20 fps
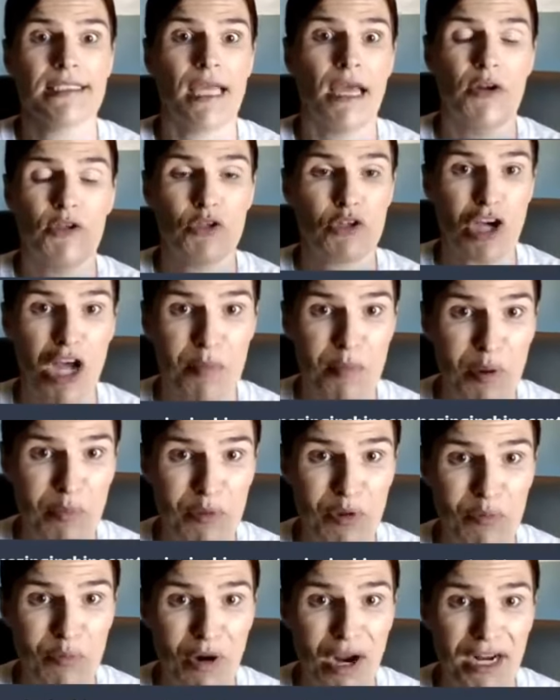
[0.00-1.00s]
How do you come up
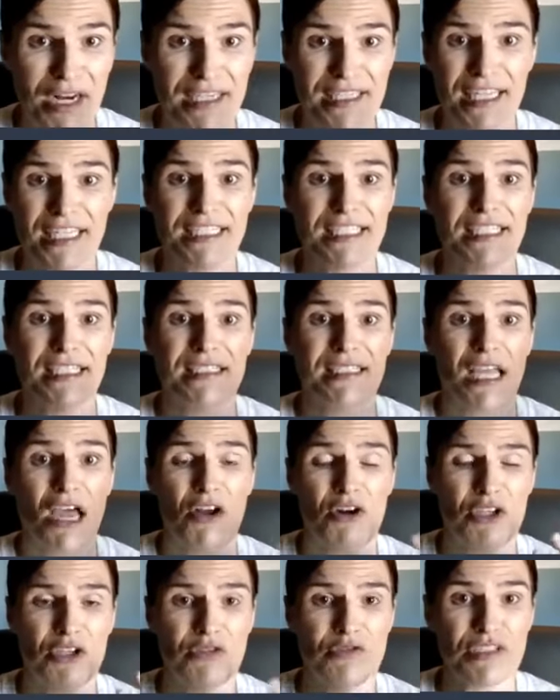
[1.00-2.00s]
with product ideas? How
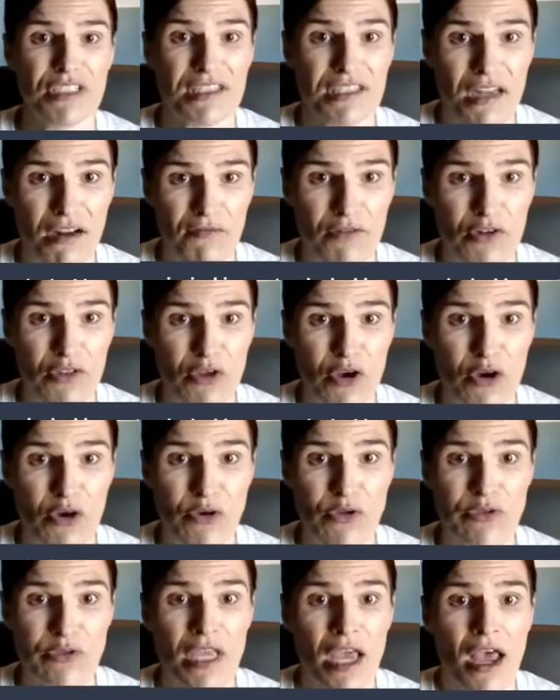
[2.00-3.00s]
do you discover
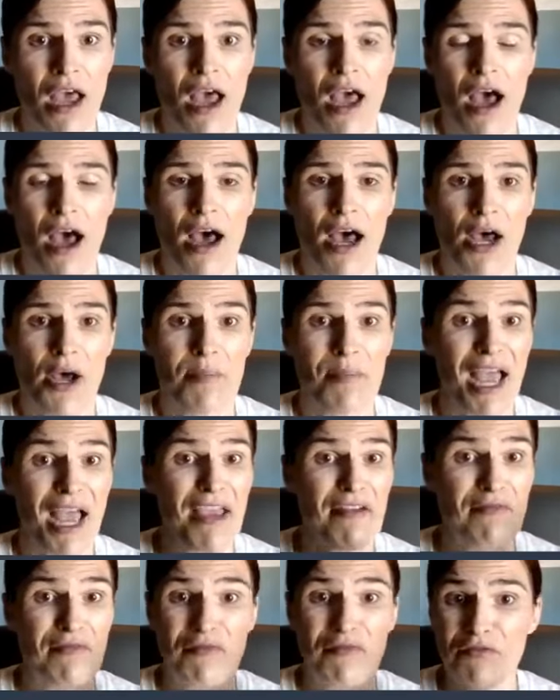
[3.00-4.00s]
those? I
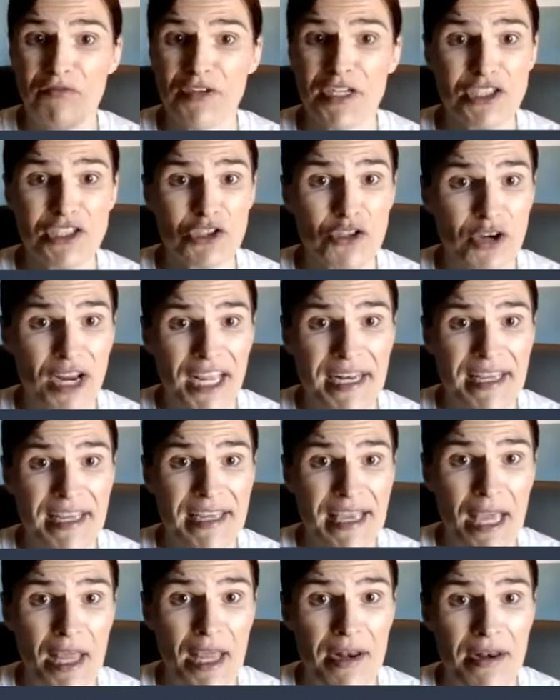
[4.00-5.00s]
have free
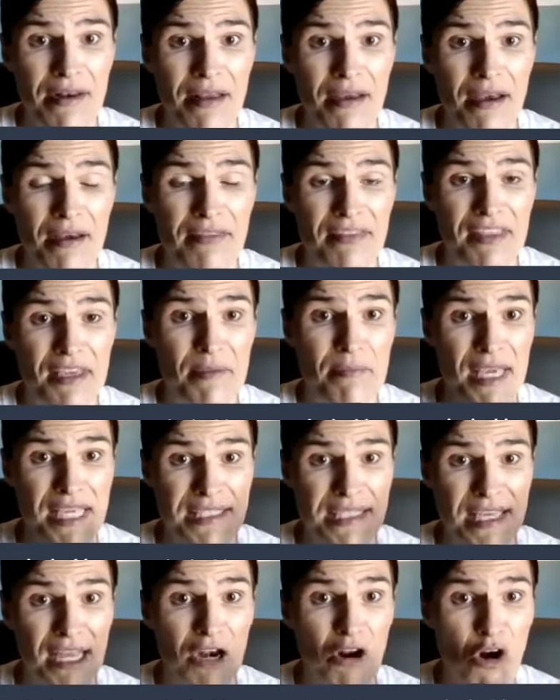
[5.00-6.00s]
training in the
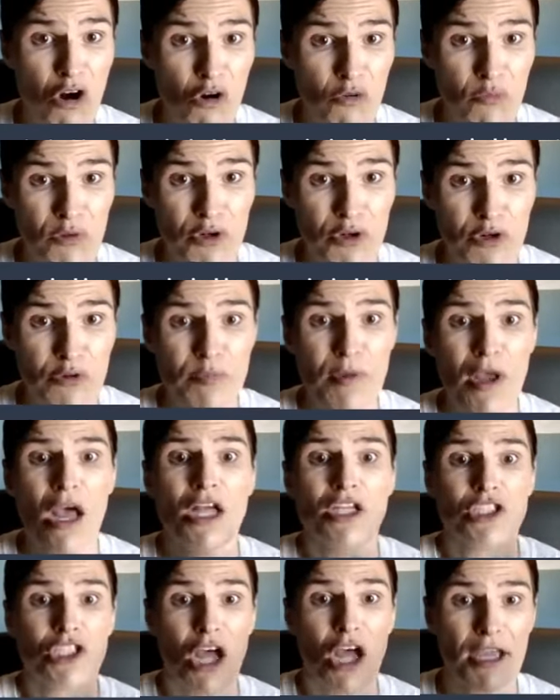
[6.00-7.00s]
Amazing at Home group
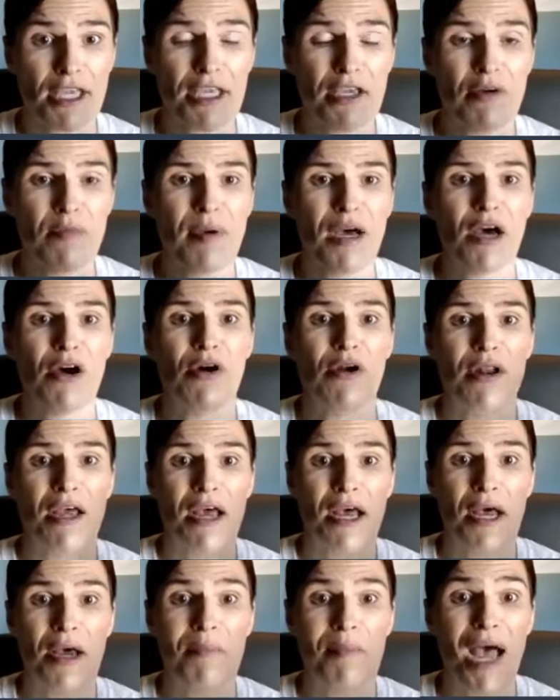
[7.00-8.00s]
talking about
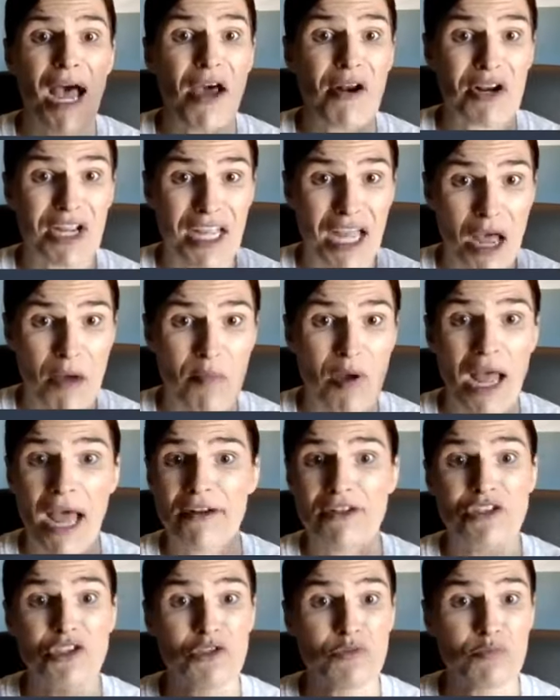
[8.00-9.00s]

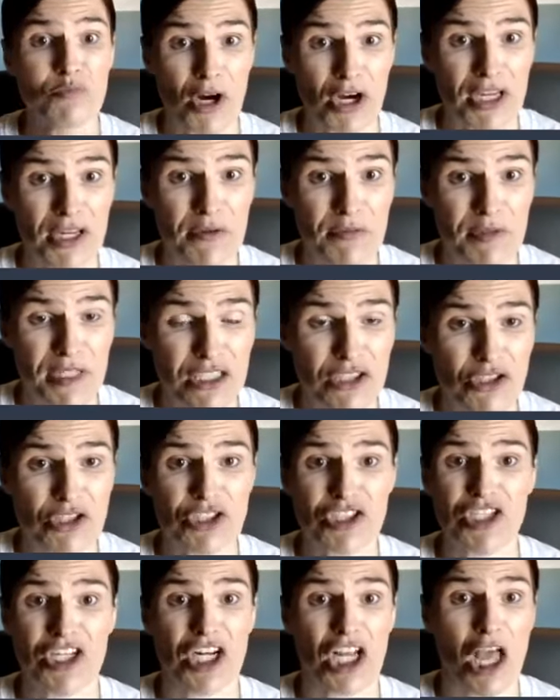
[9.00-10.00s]
how to do market
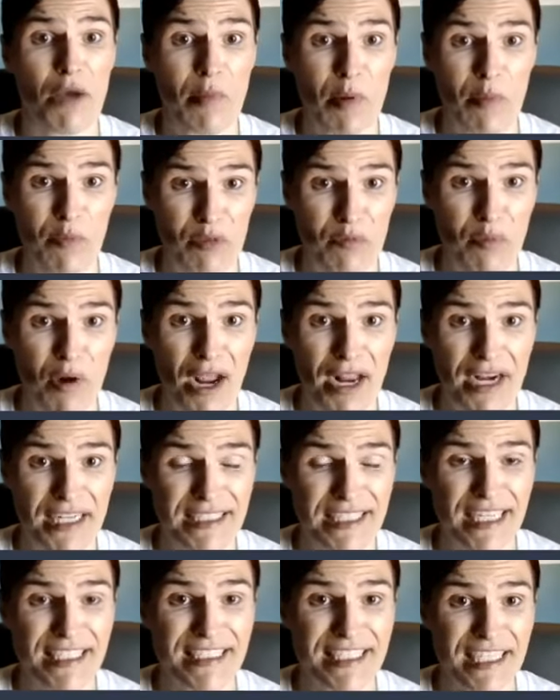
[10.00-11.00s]
research and come up with
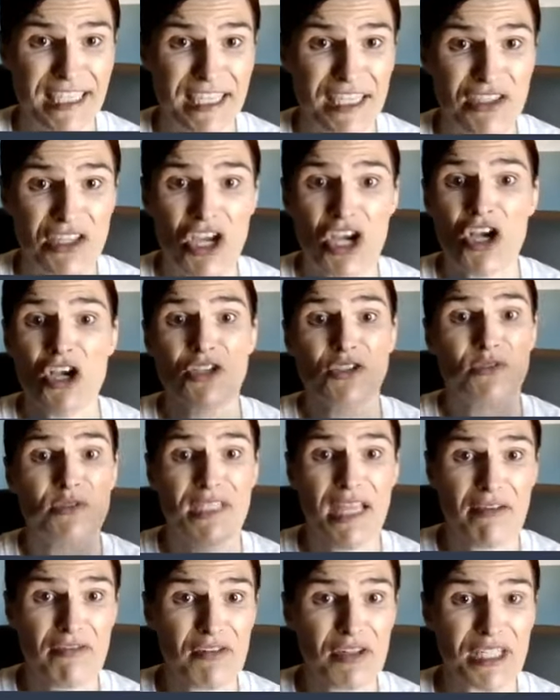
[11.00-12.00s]
product ideas. So
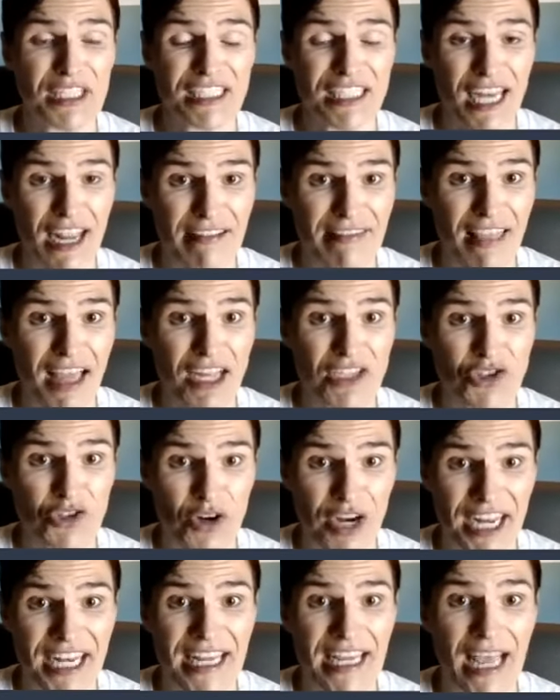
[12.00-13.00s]
definitely check that
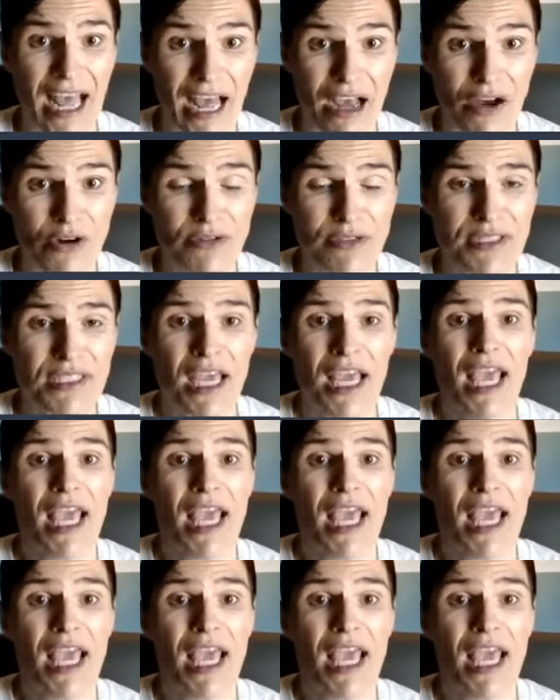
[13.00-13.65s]
training out.